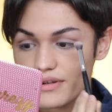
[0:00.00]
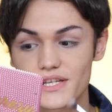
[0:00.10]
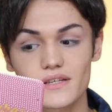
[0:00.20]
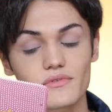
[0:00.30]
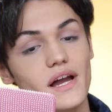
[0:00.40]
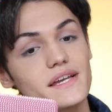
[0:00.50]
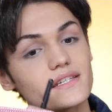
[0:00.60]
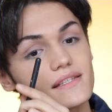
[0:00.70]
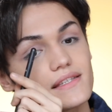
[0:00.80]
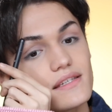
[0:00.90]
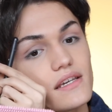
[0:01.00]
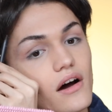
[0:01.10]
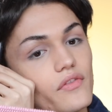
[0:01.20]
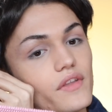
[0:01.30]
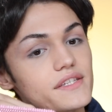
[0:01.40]
because if you guys can see
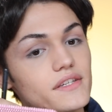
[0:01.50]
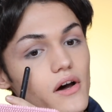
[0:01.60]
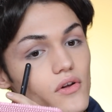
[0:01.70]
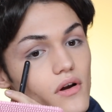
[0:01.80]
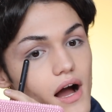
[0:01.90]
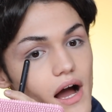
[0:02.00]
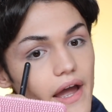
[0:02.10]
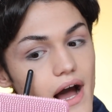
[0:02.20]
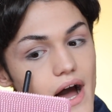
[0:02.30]
on this other eye,